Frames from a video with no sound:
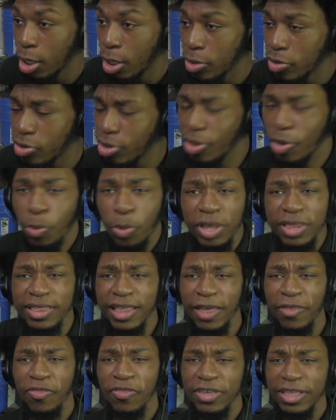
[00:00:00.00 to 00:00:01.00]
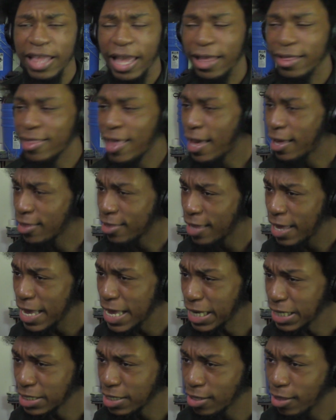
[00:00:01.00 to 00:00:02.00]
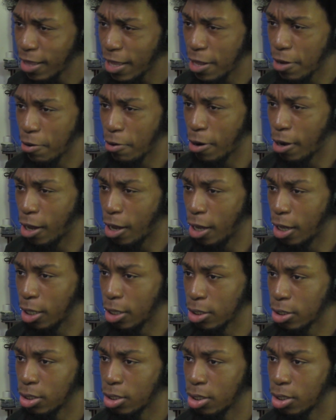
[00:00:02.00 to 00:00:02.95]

So then what's that thing that attacks Keiichi later on?